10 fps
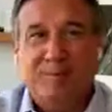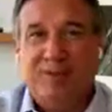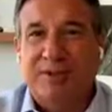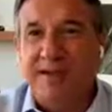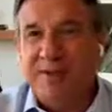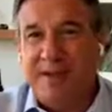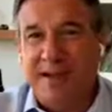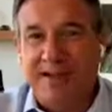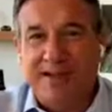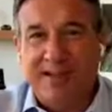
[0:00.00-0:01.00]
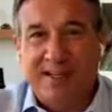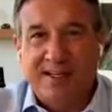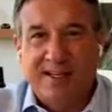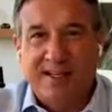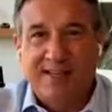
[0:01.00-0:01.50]
Certainly, I'm not there
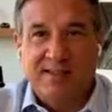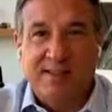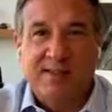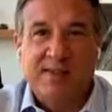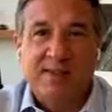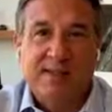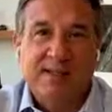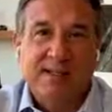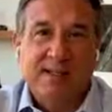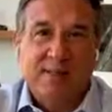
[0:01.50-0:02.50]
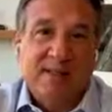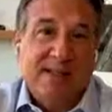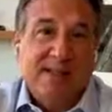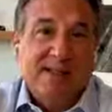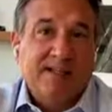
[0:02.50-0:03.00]
yet as a company, but
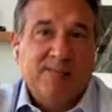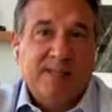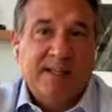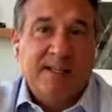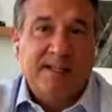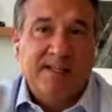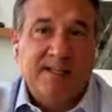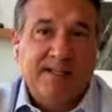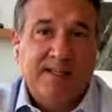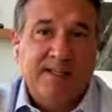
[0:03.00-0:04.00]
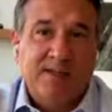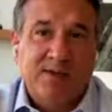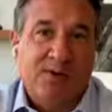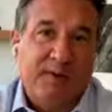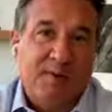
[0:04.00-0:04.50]
I think that's what the end state is
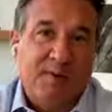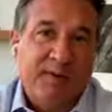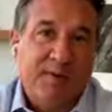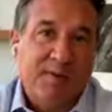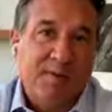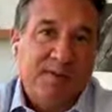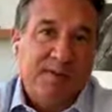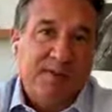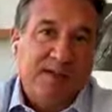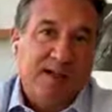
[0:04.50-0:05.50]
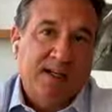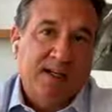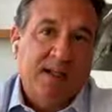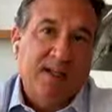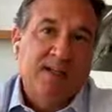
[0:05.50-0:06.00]
going to be able to
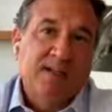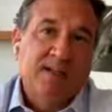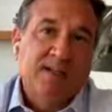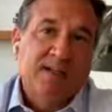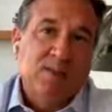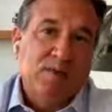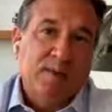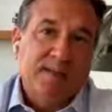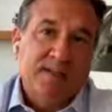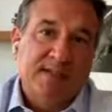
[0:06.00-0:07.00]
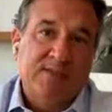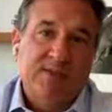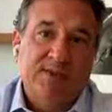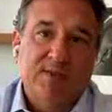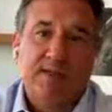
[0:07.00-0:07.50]
unlock human
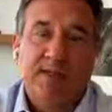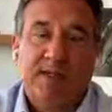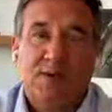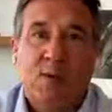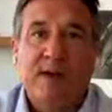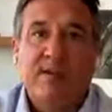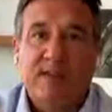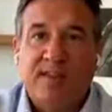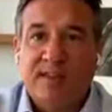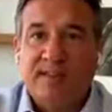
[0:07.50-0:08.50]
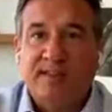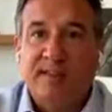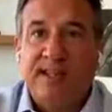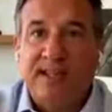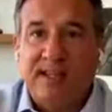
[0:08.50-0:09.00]
potential. One of the things
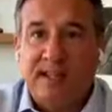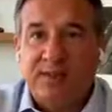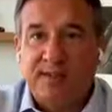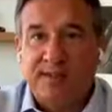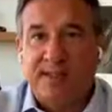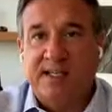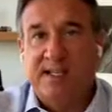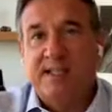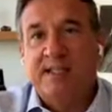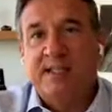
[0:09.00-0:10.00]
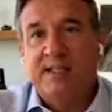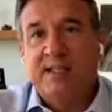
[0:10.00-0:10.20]
that I think we'll see